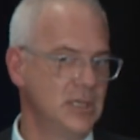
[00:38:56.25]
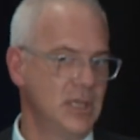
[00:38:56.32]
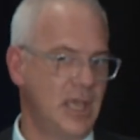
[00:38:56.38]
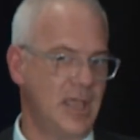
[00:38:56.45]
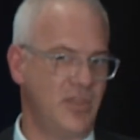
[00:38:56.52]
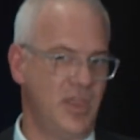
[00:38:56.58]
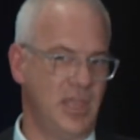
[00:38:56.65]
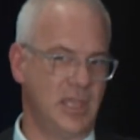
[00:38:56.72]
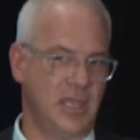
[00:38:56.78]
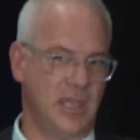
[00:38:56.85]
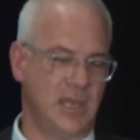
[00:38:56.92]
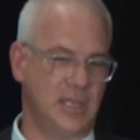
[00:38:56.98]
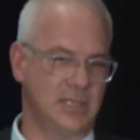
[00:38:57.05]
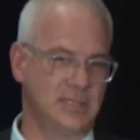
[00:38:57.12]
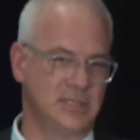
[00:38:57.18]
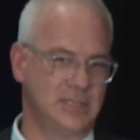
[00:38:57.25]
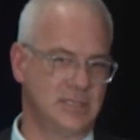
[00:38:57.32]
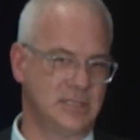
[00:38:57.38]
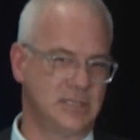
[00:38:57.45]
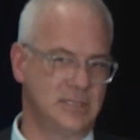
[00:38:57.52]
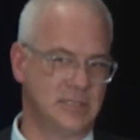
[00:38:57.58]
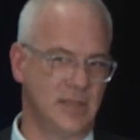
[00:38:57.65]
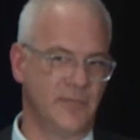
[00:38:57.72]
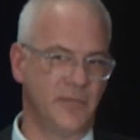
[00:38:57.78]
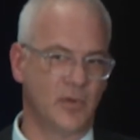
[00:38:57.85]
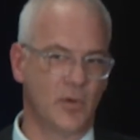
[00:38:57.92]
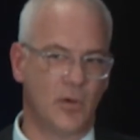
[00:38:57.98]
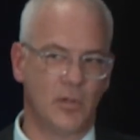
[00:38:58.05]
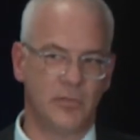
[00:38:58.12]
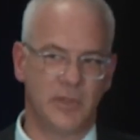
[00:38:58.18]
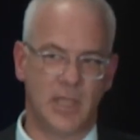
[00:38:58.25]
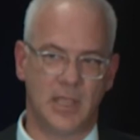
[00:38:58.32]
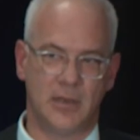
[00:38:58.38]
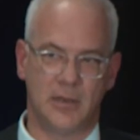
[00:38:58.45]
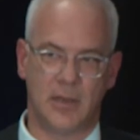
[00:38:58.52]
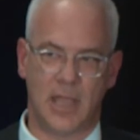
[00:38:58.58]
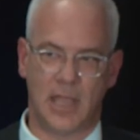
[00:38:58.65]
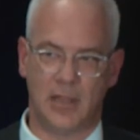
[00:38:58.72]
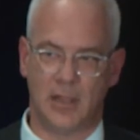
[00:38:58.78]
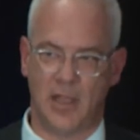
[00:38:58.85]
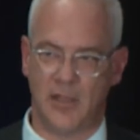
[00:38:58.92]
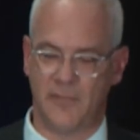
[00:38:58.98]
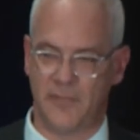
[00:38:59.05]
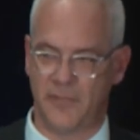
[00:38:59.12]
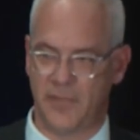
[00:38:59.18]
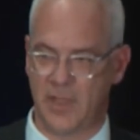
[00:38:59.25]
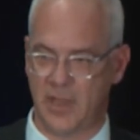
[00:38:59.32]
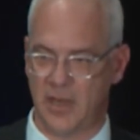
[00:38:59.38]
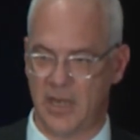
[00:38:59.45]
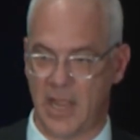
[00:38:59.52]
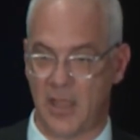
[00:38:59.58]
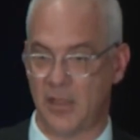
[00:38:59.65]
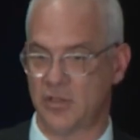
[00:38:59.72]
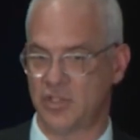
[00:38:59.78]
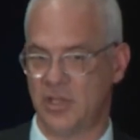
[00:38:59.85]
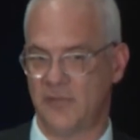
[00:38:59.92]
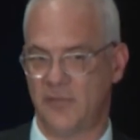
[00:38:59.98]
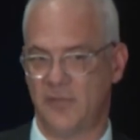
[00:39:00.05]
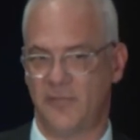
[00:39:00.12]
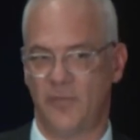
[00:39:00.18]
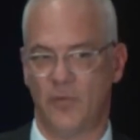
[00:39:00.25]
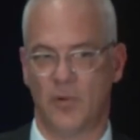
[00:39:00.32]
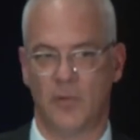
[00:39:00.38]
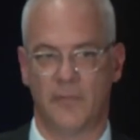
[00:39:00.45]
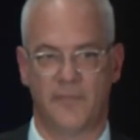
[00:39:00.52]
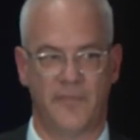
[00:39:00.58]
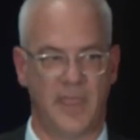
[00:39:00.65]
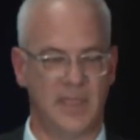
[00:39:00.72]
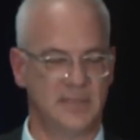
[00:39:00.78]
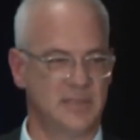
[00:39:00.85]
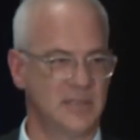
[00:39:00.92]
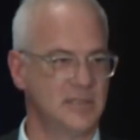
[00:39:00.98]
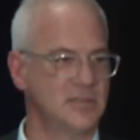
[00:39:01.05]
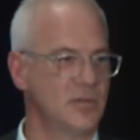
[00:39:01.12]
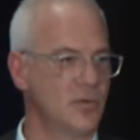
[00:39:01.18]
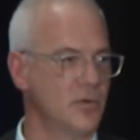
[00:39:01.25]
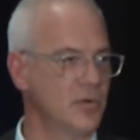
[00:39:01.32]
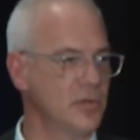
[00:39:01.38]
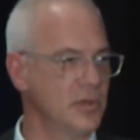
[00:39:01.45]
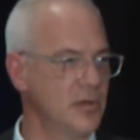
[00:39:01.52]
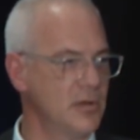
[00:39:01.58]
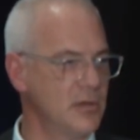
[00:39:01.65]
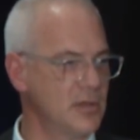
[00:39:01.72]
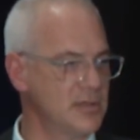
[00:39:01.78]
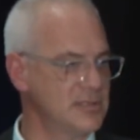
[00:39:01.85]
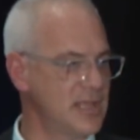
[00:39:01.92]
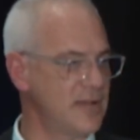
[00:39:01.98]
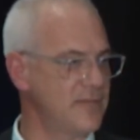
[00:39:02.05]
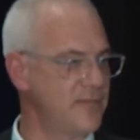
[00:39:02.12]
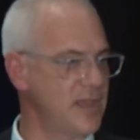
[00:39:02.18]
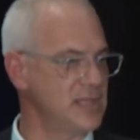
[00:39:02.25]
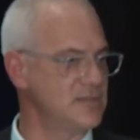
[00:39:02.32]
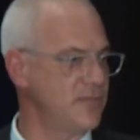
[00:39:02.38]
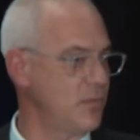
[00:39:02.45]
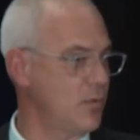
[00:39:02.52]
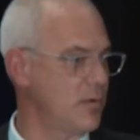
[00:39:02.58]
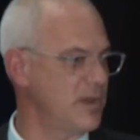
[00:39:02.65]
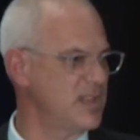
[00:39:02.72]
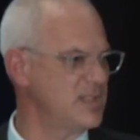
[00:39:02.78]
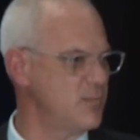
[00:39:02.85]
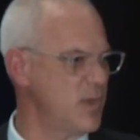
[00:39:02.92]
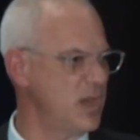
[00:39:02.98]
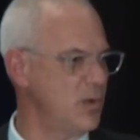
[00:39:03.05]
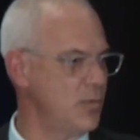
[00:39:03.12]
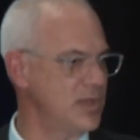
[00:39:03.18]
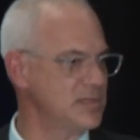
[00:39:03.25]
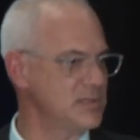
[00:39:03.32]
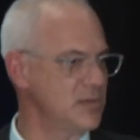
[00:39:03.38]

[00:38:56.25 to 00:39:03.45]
I think it is difficult, and I loved that analogy of the 4 phases earlier, because that phase 4 is in many ways the